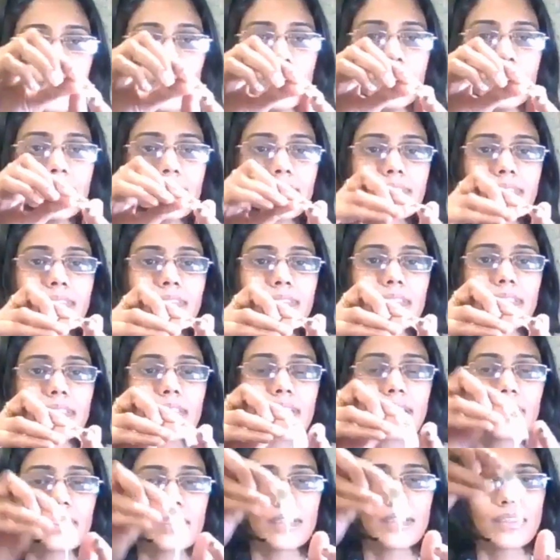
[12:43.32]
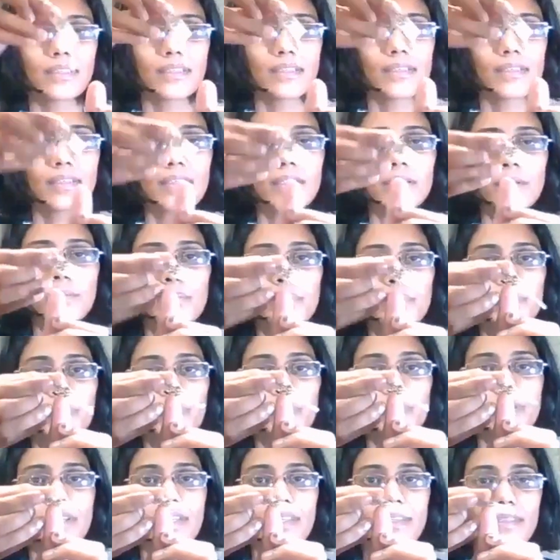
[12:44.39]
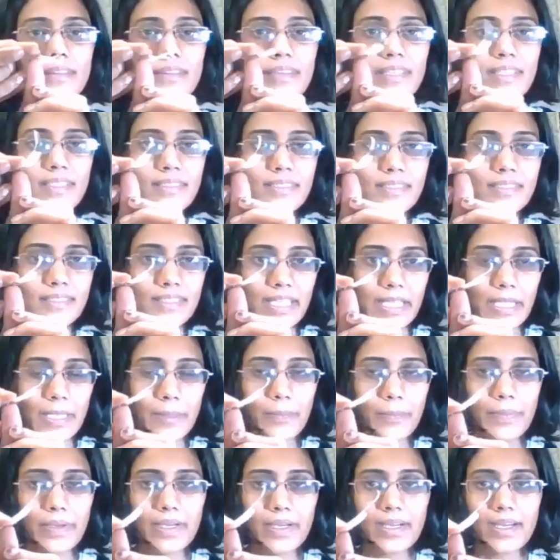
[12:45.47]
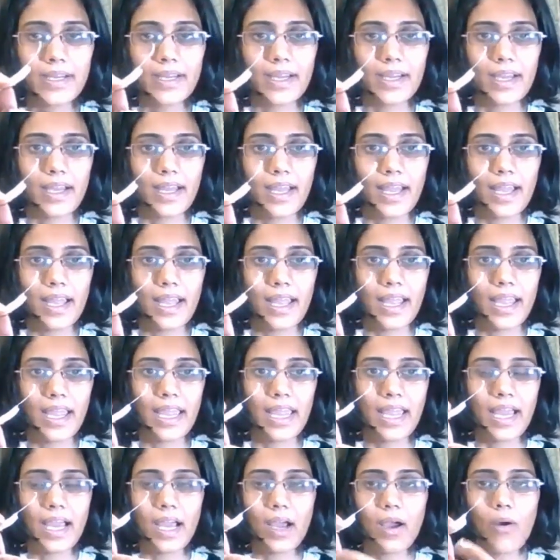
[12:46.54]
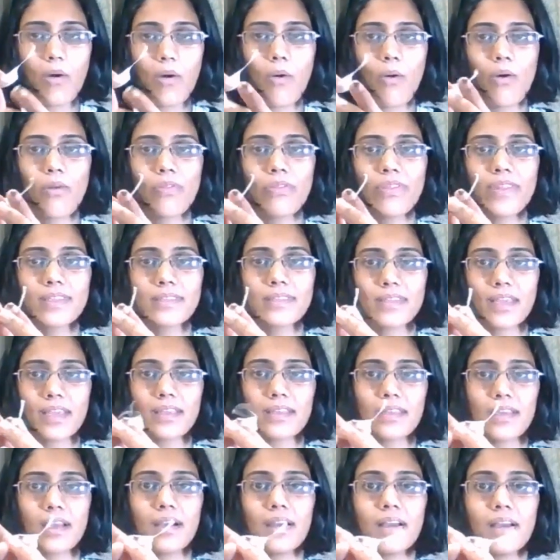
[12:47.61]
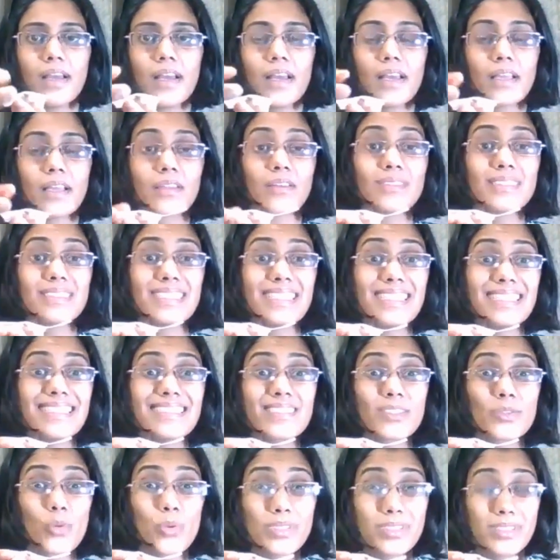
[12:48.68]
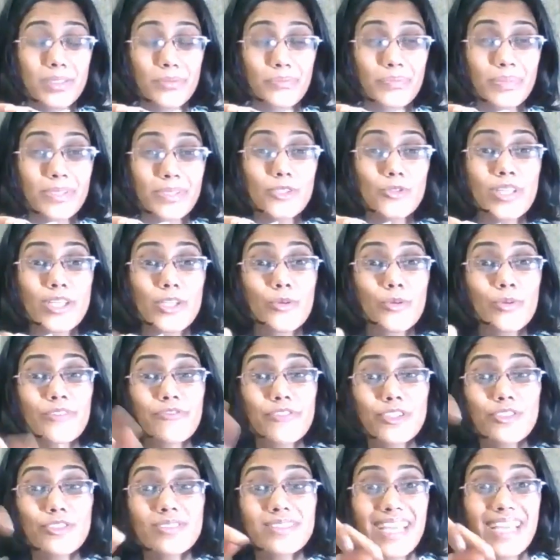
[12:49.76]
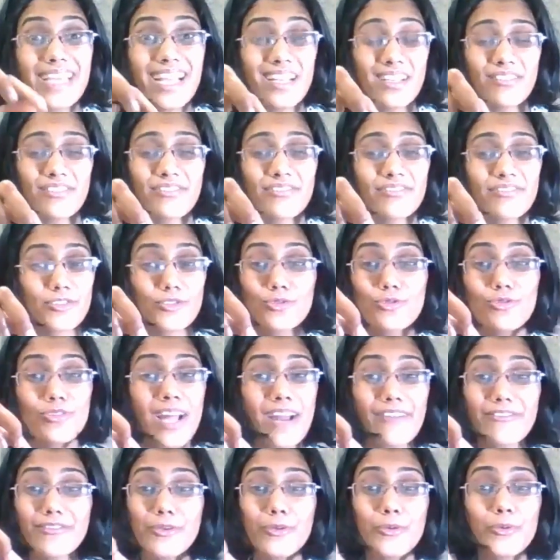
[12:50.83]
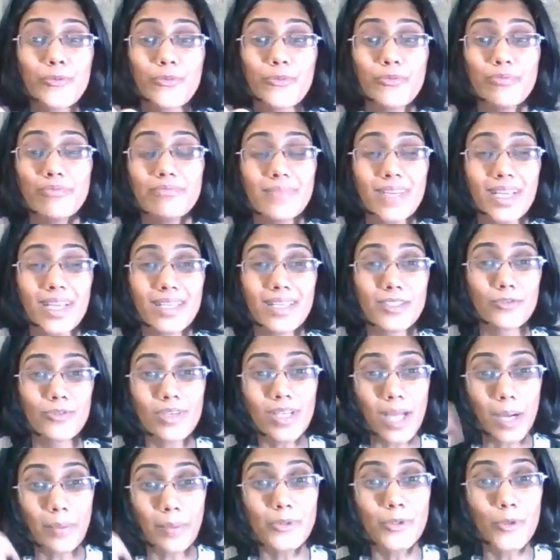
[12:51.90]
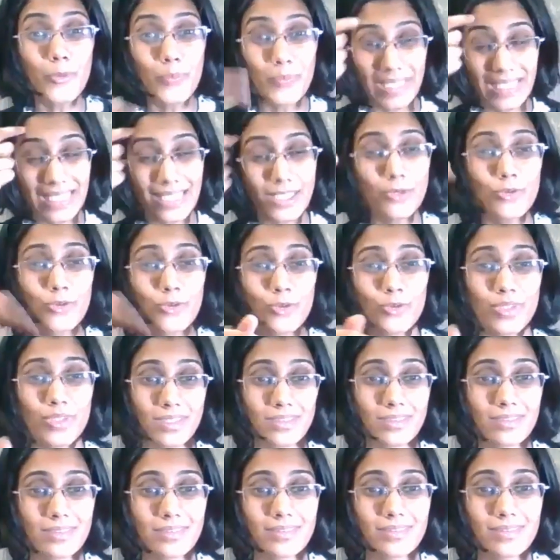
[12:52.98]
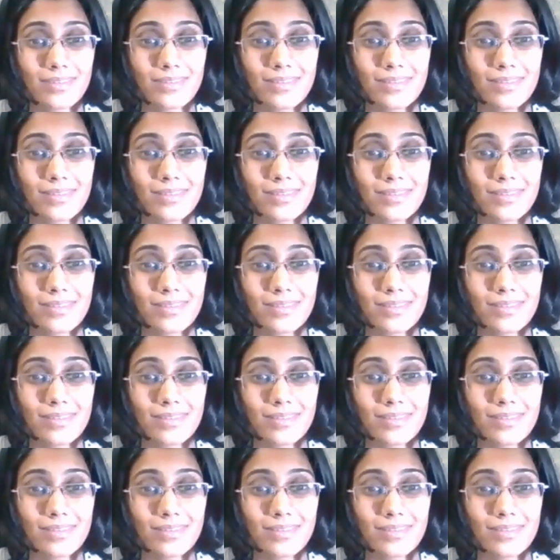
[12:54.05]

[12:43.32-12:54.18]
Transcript: do is put this tape on this area. Now see, it's so simple. You can do it for yourself. You don't have to, you know, come to me to do this.